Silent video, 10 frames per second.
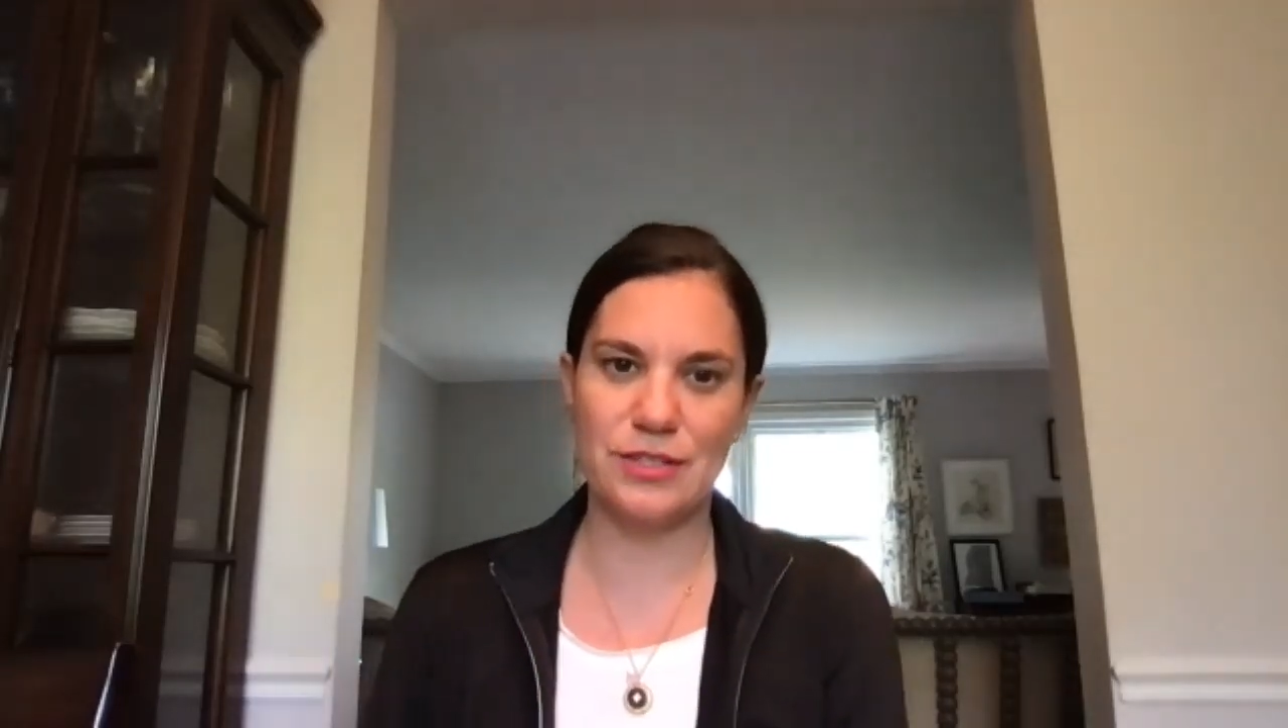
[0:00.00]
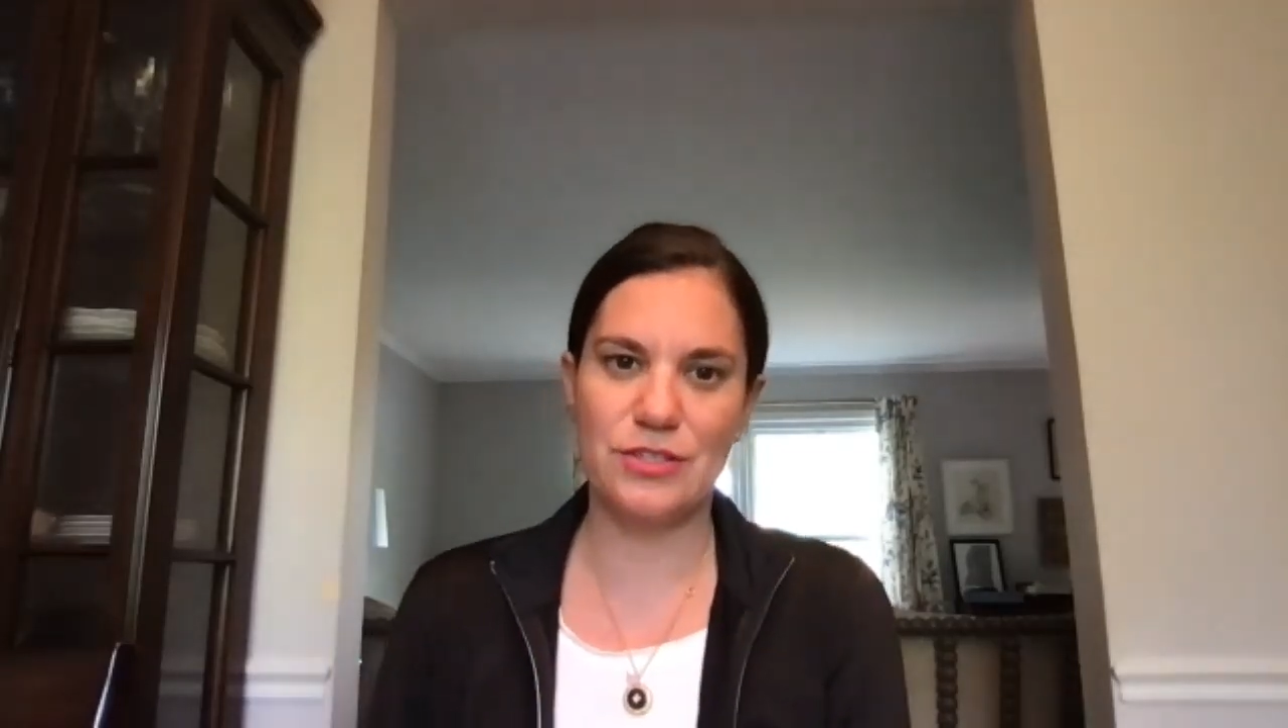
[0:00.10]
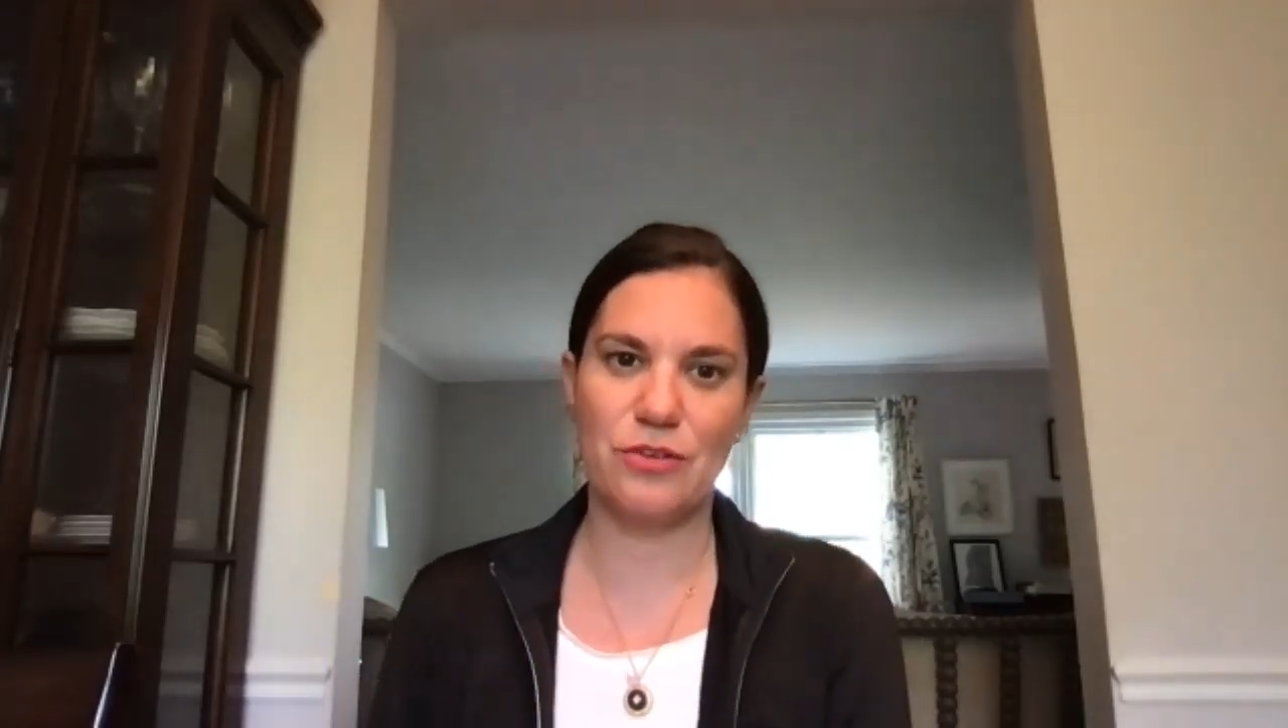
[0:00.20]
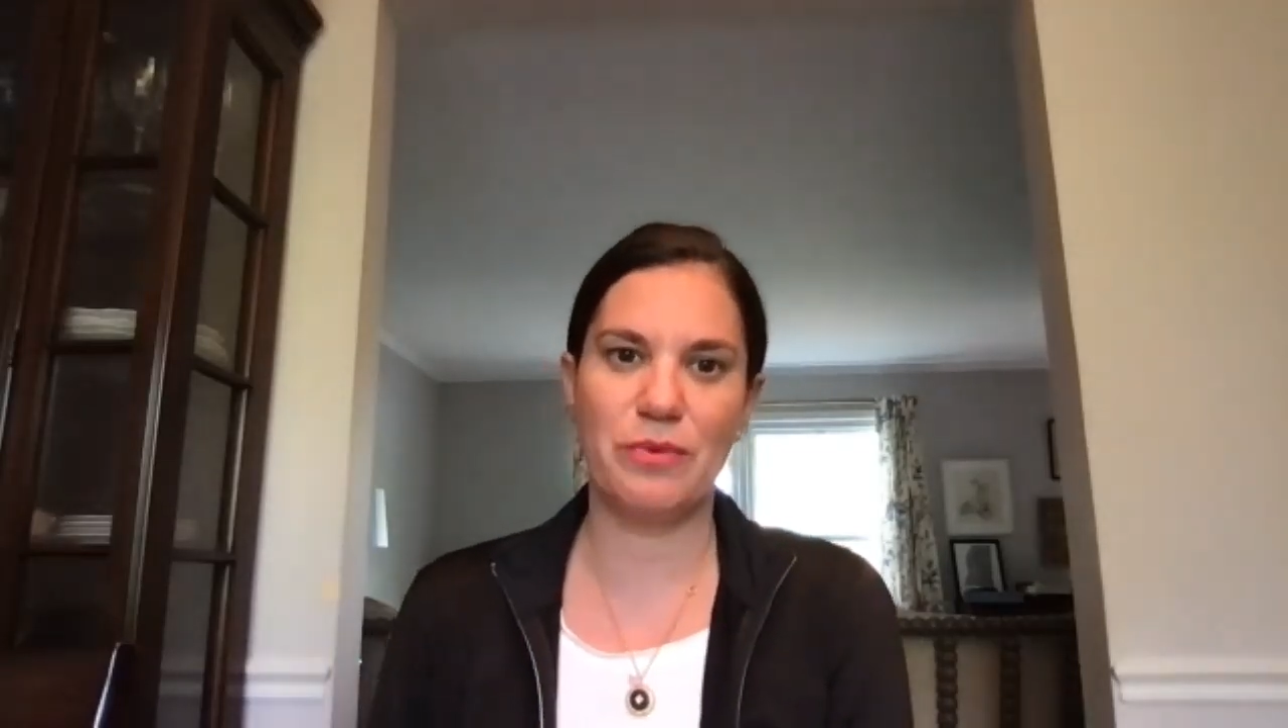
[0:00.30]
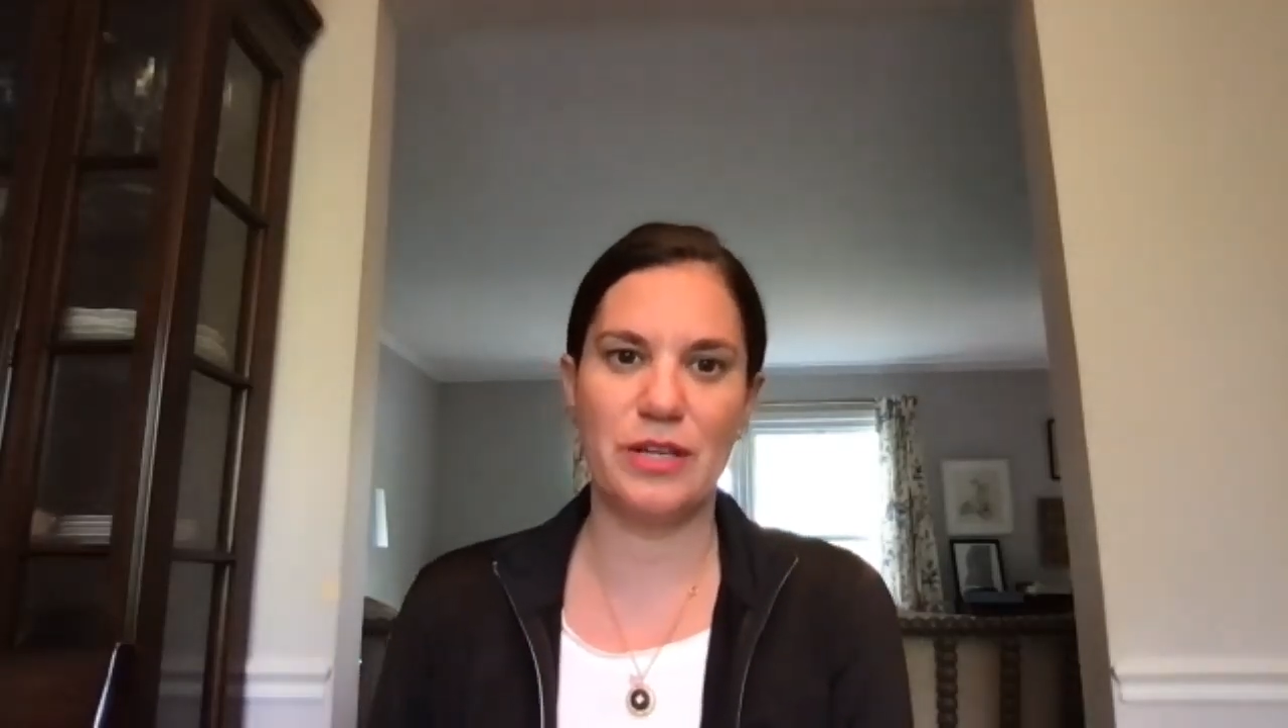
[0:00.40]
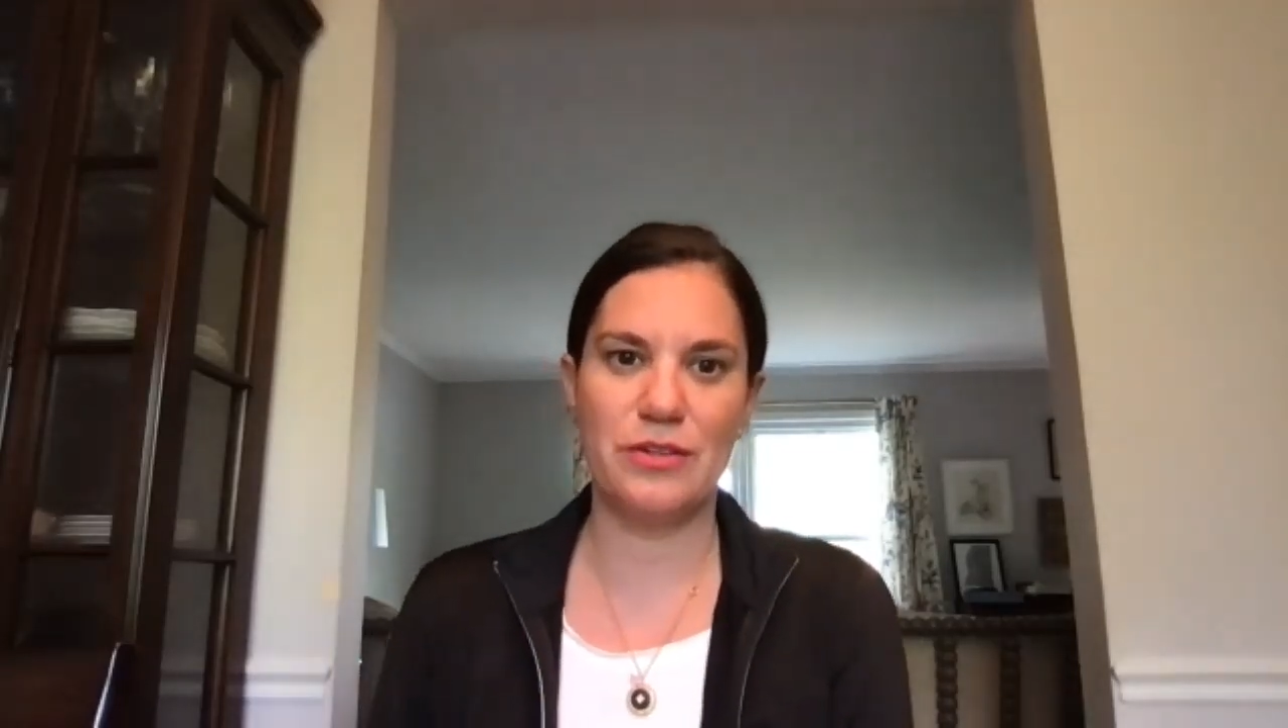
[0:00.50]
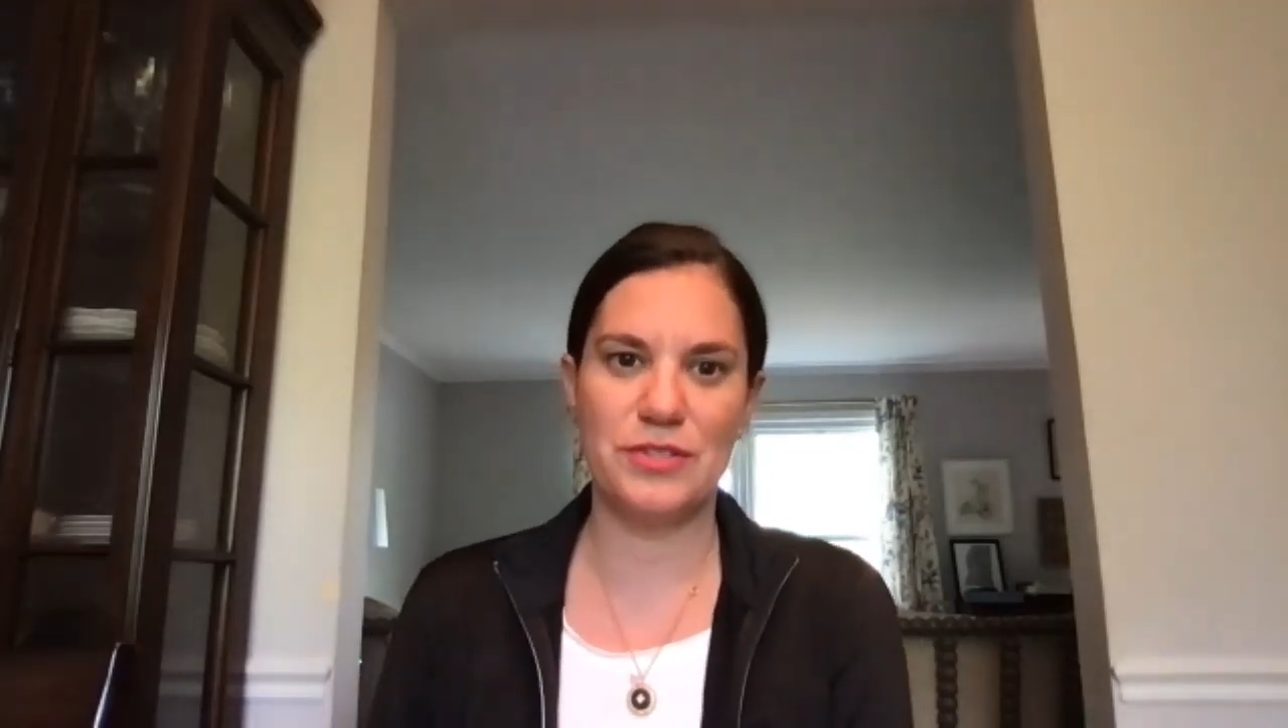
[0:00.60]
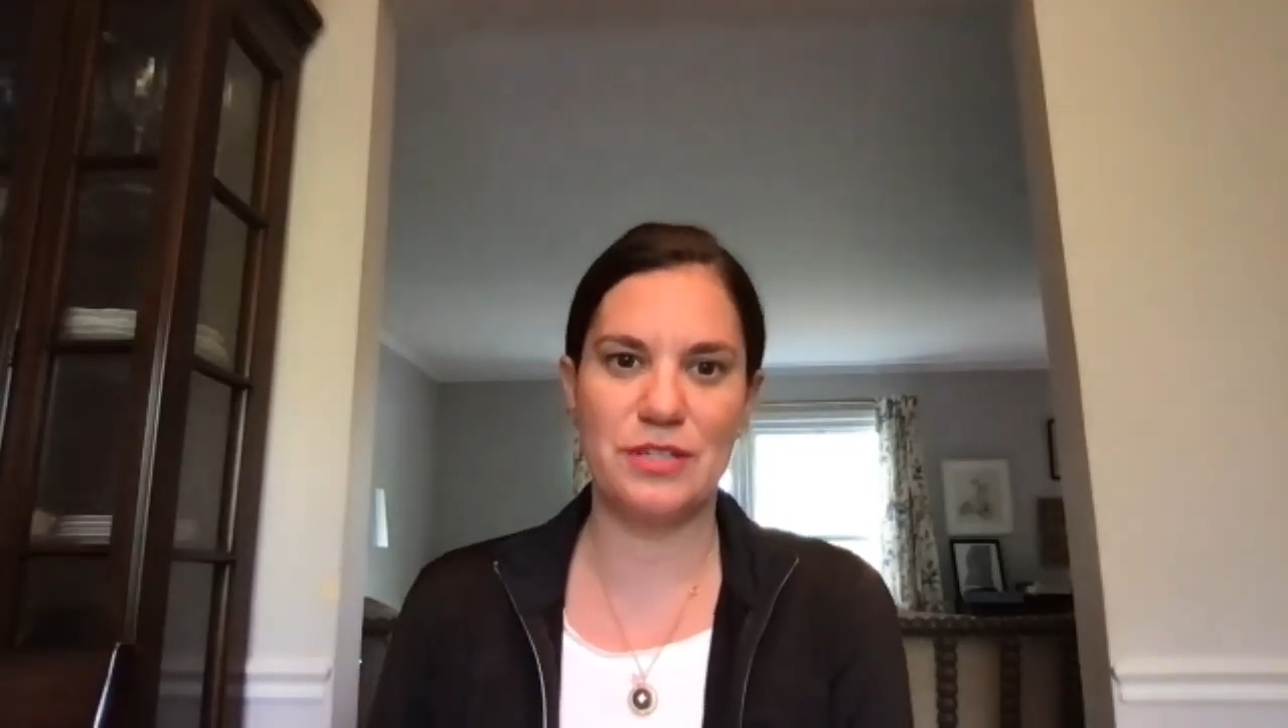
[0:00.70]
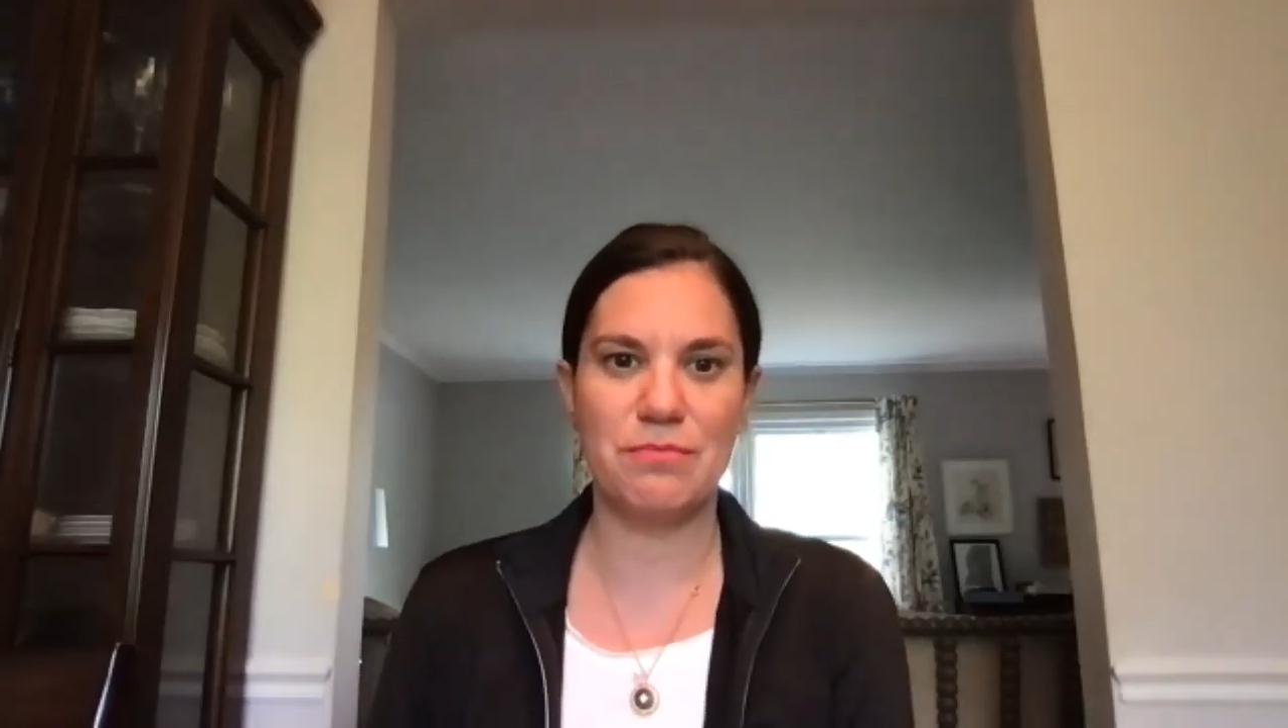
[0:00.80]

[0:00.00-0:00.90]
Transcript: And so we used